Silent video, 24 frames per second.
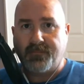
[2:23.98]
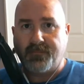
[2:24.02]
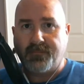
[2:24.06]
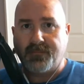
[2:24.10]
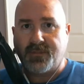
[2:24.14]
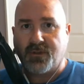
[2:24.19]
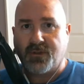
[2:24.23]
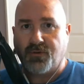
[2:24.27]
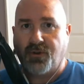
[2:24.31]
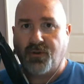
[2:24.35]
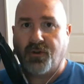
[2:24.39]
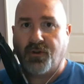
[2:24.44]

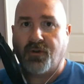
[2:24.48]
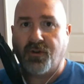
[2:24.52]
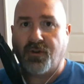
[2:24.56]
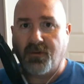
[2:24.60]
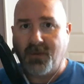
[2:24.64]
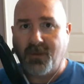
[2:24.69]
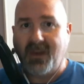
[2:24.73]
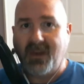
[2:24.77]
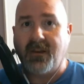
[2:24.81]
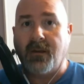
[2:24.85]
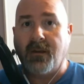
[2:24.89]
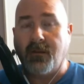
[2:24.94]
So yes, you're going to
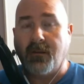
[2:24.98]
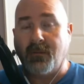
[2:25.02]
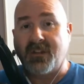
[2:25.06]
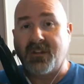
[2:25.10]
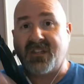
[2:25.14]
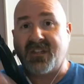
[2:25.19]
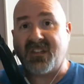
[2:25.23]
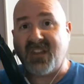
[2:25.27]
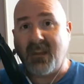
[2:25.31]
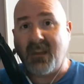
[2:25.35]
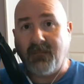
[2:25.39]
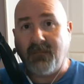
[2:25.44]
be dealing with
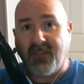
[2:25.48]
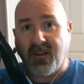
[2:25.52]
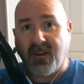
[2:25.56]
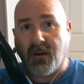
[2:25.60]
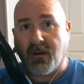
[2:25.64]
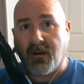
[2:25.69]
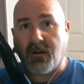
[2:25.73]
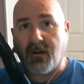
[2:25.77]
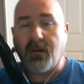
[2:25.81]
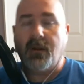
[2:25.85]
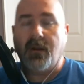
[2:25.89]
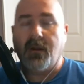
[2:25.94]
Steam
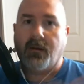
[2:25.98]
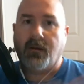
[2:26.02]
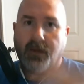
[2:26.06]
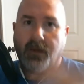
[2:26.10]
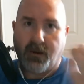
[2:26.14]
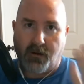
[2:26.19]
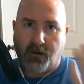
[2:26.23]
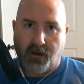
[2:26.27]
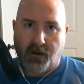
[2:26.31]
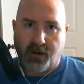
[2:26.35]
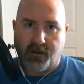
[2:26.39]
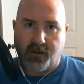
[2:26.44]
VR and
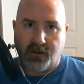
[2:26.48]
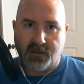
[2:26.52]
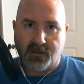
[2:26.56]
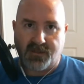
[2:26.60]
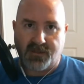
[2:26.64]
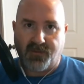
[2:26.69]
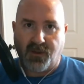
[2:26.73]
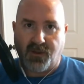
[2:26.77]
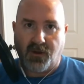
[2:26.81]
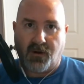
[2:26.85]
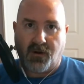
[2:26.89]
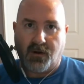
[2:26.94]
Oculus
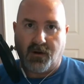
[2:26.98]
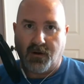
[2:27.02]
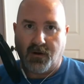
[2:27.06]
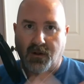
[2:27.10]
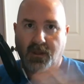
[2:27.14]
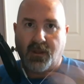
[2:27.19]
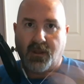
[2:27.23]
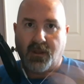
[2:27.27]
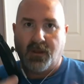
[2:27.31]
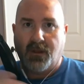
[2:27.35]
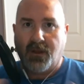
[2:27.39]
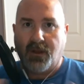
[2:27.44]
VR.
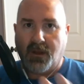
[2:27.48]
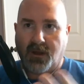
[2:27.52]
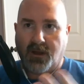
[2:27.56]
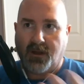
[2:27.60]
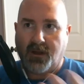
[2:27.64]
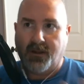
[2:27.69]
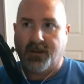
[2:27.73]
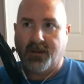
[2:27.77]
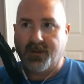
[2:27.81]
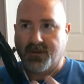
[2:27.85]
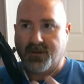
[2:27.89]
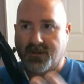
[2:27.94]

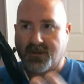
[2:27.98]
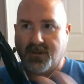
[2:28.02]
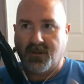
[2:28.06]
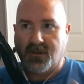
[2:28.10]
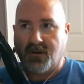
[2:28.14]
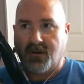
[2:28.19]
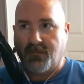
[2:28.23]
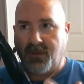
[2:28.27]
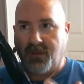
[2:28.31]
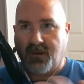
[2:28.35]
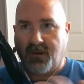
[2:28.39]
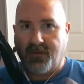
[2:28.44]
And there's a
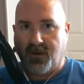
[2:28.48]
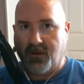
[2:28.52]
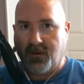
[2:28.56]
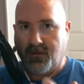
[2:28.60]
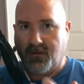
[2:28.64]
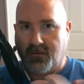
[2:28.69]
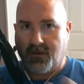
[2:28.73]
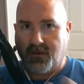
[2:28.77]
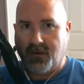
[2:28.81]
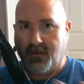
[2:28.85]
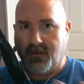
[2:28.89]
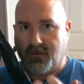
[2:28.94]
little bit of
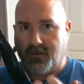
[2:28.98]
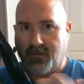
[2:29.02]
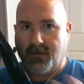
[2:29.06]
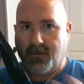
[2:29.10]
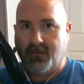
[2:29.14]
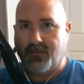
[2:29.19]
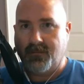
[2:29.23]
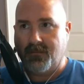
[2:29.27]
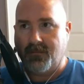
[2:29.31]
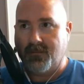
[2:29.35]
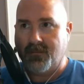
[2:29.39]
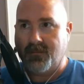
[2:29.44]

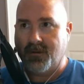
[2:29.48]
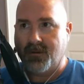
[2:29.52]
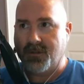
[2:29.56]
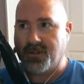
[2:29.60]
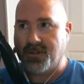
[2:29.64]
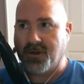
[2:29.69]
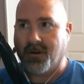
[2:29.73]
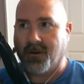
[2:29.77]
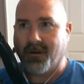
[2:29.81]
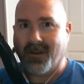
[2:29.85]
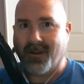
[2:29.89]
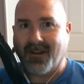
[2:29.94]
a
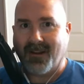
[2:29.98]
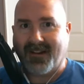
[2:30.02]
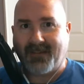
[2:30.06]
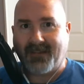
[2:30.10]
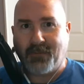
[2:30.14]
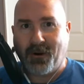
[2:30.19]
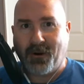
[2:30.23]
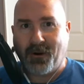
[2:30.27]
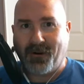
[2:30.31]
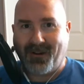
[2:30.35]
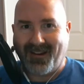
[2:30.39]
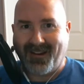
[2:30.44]
jarring
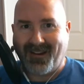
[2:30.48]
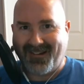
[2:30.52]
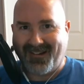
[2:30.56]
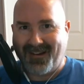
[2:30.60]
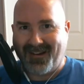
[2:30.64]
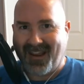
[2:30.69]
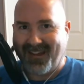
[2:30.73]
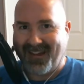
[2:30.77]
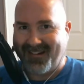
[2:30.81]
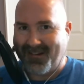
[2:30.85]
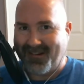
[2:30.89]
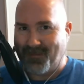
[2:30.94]
experience
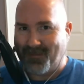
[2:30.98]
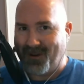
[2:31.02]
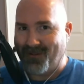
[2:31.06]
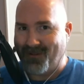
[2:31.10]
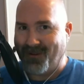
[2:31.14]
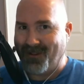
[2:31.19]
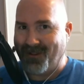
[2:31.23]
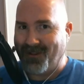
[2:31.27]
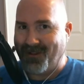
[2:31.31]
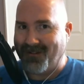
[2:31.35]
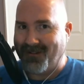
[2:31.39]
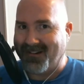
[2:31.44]
dancing
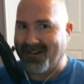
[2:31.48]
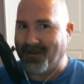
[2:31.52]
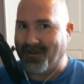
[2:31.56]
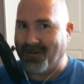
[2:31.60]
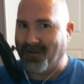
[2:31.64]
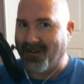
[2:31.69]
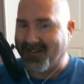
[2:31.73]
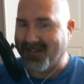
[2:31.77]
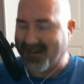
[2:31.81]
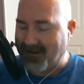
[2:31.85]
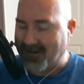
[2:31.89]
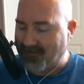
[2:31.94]
between those 2
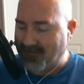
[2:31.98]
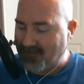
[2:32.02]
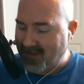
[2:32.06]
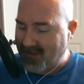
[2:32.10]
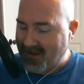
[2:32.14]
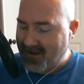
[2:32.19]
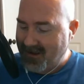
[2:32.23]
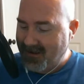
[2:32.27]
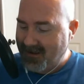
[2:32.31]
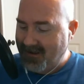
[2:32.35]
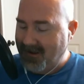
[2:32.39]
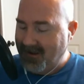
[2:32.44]
also.
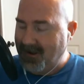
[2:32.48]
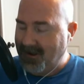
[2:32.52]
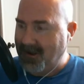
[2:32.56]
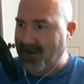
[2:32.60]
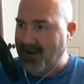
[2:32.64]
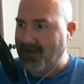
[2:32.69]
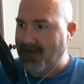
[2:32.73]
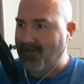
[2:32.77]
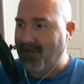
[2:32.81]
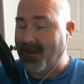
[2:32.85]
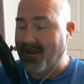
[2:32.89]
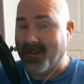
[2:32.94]
At
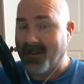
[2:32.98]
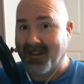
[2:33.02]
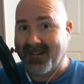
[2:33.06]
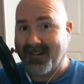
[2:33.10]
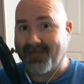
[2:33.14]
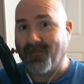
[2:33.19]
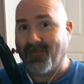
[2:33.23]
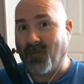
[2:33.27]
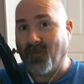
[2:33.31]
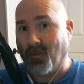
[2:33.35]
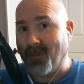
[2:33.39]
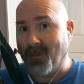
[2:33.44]
least
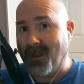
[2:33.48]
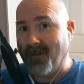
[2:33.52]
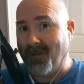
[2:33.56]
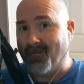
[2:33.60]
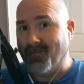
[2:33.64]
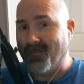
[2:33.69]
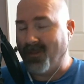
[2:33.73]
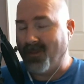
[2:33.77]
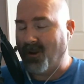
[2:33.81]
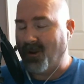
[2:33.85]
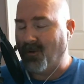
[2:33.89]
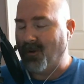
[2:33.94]
for me,
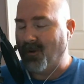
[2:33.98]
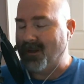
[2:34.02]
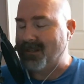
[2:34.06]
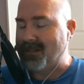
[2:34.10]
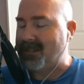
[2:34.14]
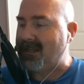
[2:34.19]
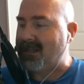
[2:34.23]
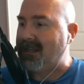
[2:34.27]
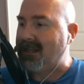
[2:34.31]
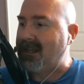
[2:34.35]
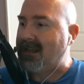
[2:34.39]
there was.